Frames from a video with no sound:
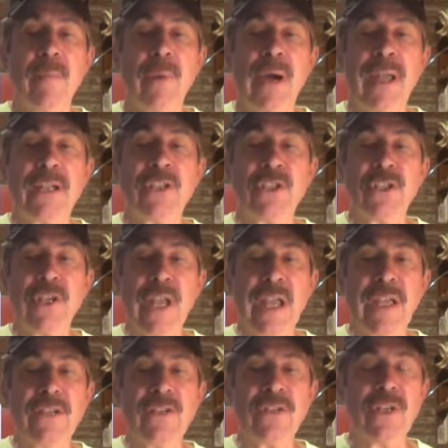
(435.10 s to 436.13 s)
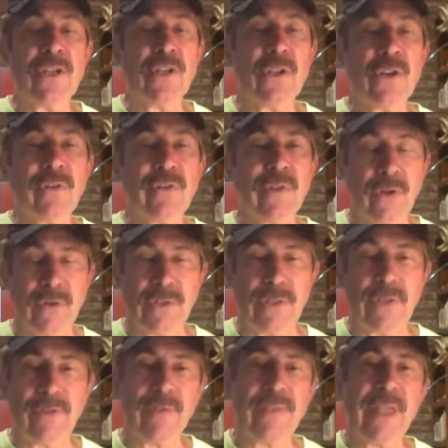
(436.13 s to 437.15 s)
by a change in your vote.
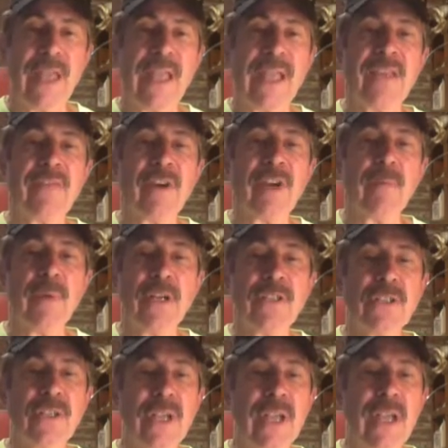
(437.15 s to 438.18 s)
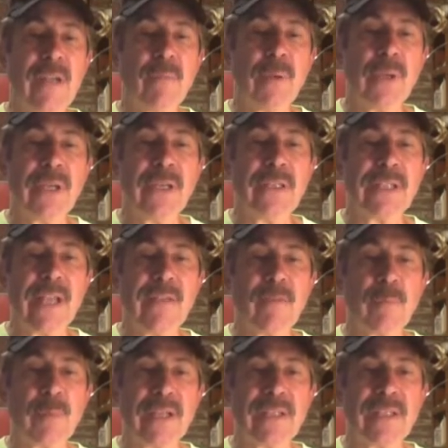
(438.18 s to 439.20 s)
Thank you very much, and please have a